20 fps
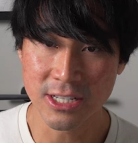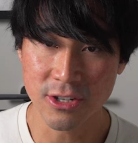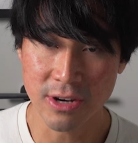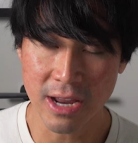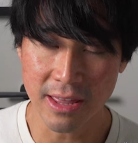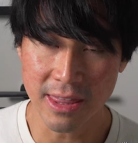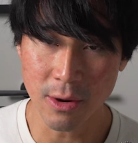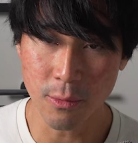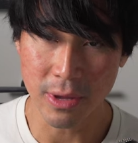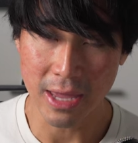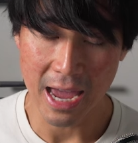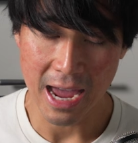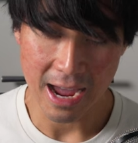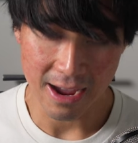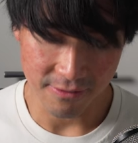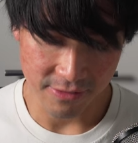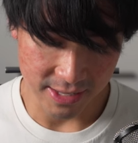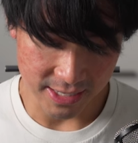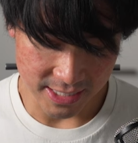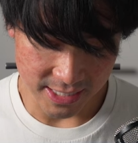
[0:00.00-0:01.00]
so now that we
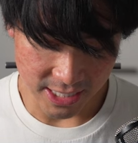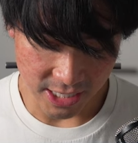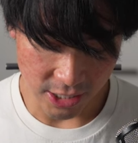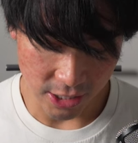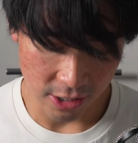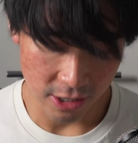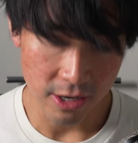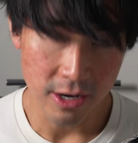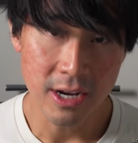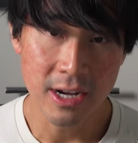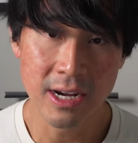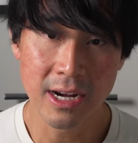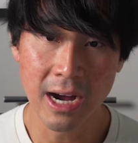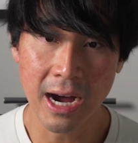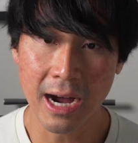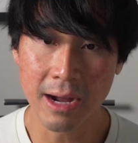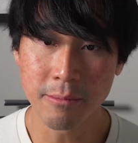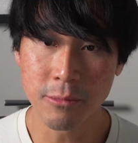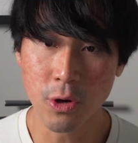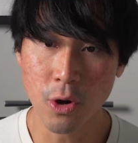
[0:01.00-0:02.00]
have this here,
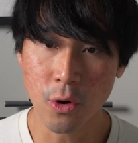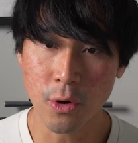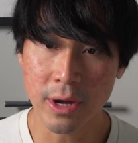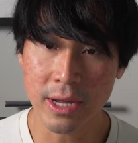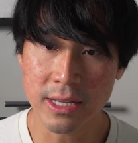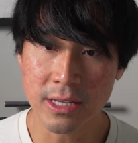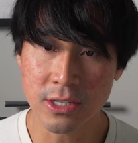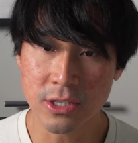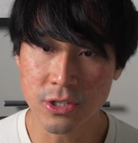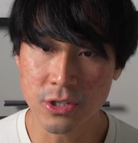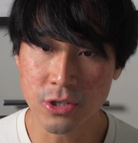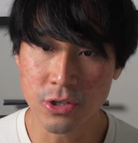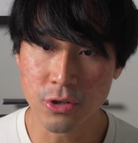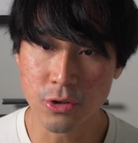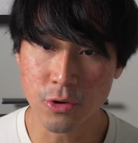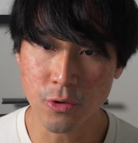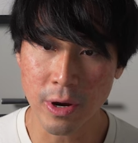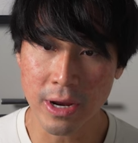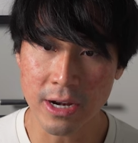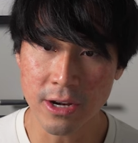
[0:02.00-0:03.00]
I'm going
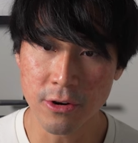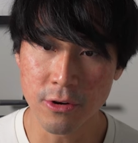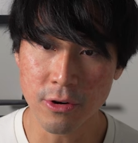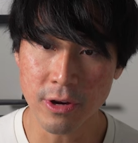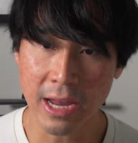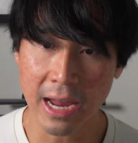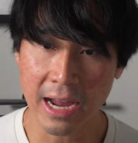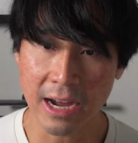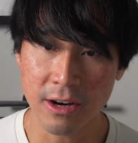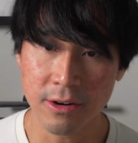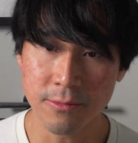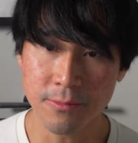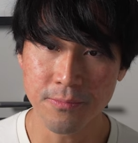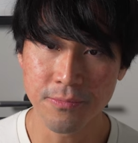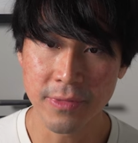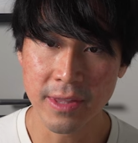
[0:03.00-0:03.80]
to create a new account,